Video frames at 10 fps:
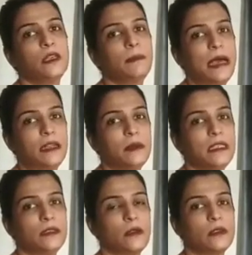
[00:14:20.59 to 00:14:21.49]

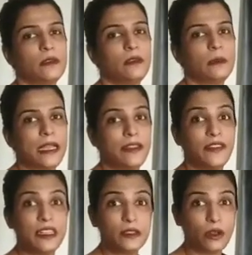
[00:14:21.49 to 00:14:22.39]
parameters also in mind
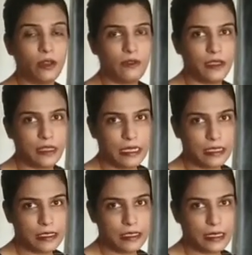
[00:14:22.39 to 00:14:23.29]
while solving the
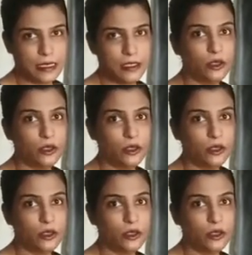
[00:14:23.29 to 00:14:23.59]
exercise.